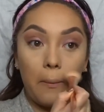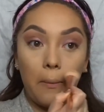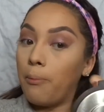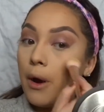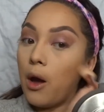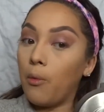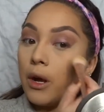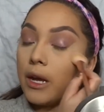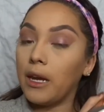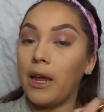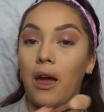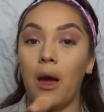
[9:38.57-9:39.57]
But what
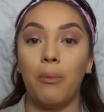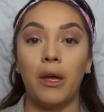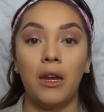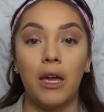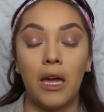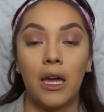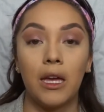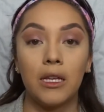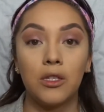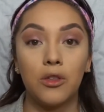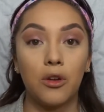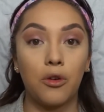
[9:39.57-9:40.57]
can happen
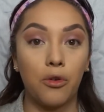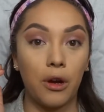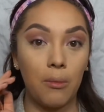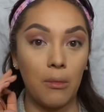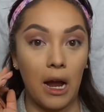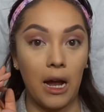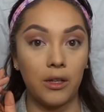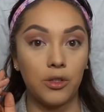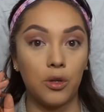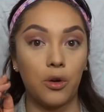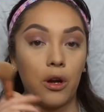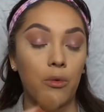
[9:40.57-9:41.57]
is the cream
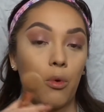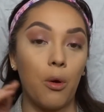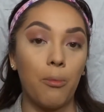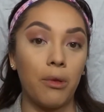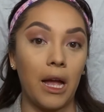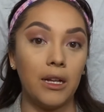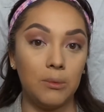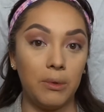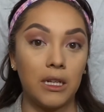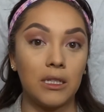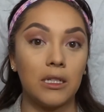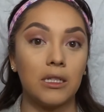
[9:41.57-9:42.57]
contour won't blend
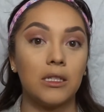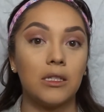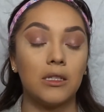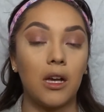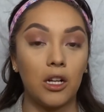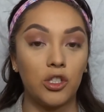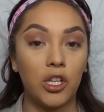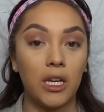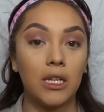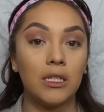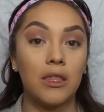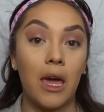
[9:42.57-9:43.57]
because it
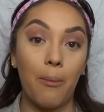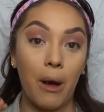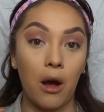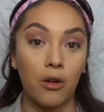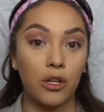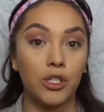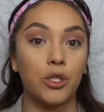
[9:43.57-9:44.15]
touches that powder,